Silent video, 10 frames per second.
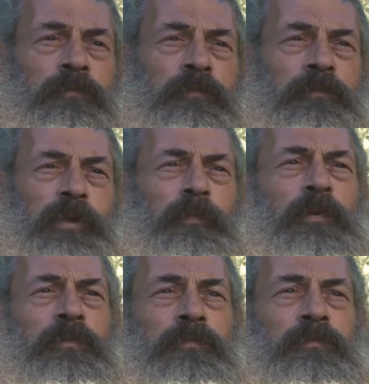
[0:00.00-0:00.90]

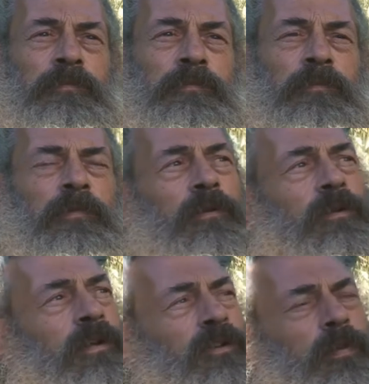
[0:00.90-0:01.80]
People,
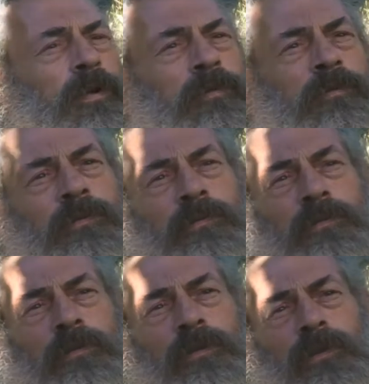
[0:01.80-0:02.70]
look at this world.
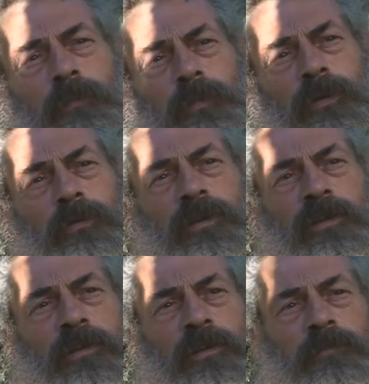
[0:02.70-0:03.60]
Look at the beauty
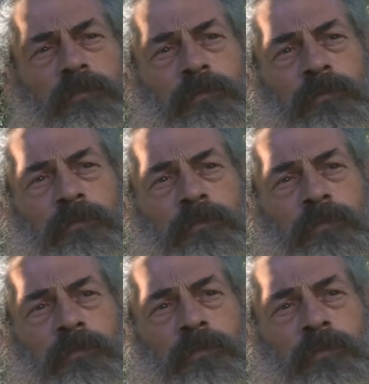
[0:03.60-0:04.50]
in it.
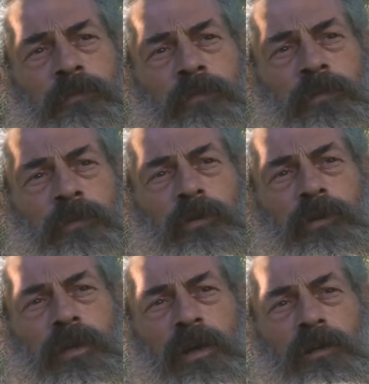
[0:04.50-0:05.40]
Look
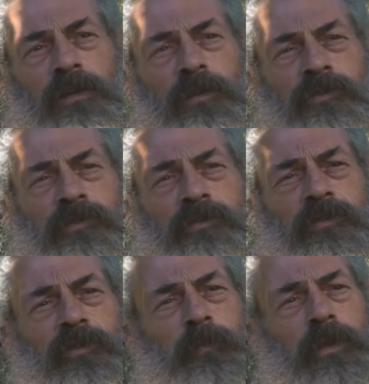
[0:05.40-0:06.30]
at the ugliness
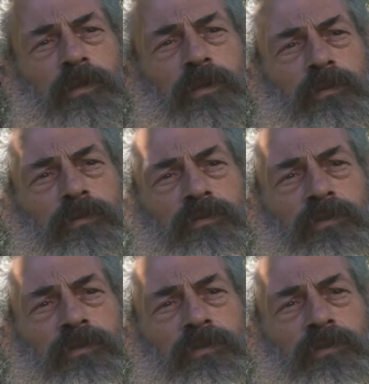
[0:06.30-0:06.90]
that's been caused